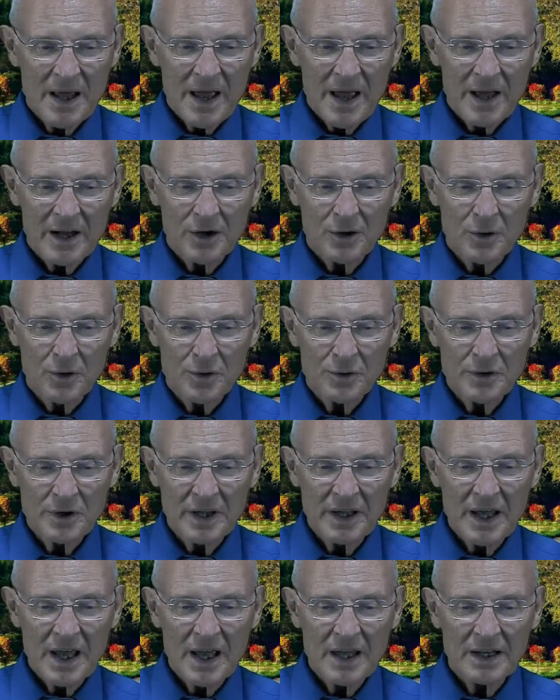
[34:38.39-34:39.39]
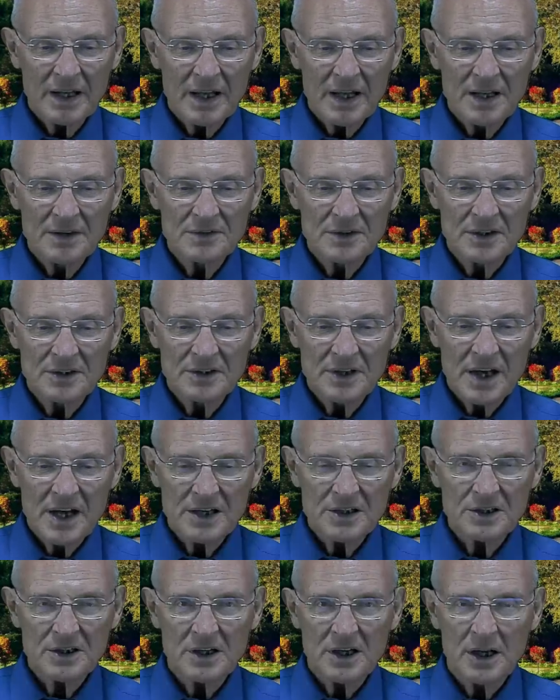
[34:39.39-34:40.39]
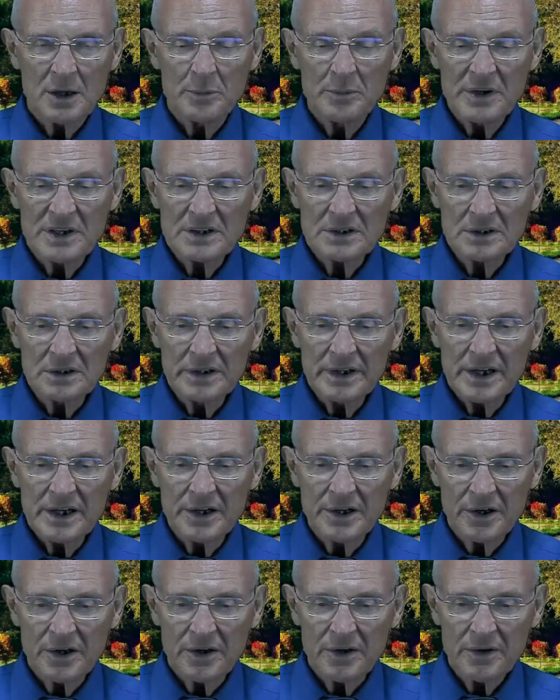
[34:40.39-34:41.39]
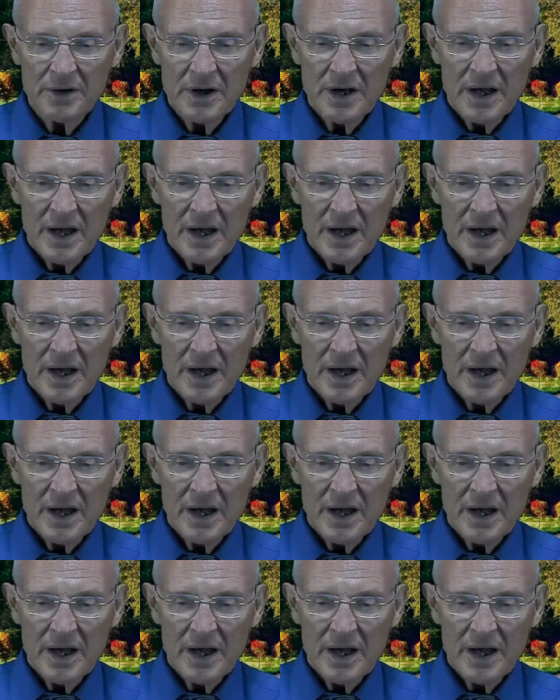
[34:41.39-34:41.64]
And in order to gain Eve's attention and mislead her,